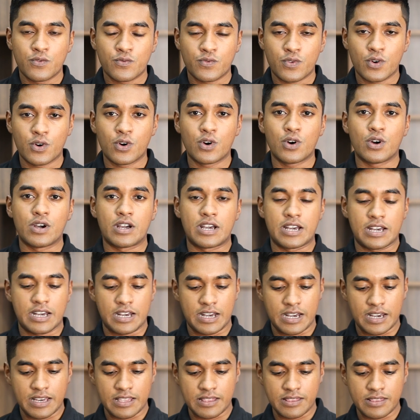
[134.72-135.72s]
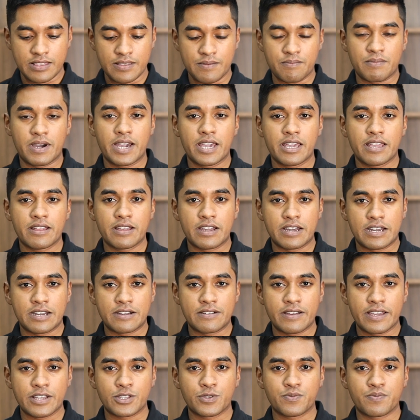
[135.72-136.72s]
For uh, th my
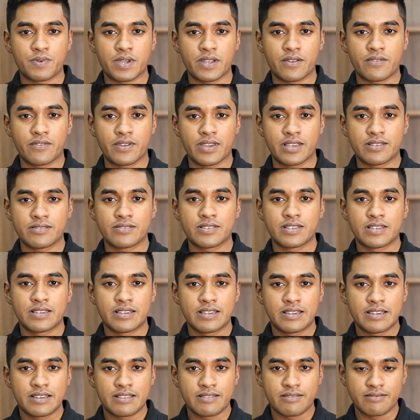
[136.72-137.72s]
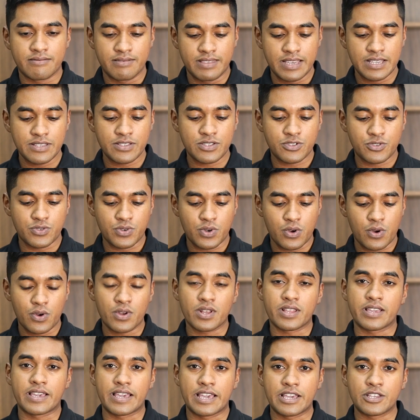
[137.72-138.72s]
uh, experience, this
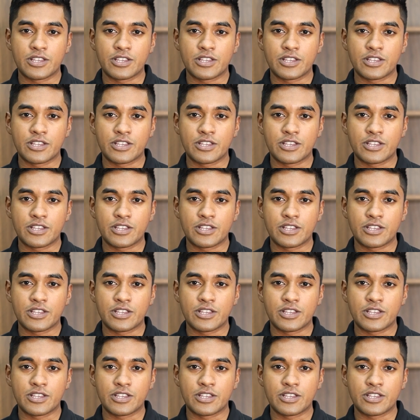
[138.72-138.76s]
drone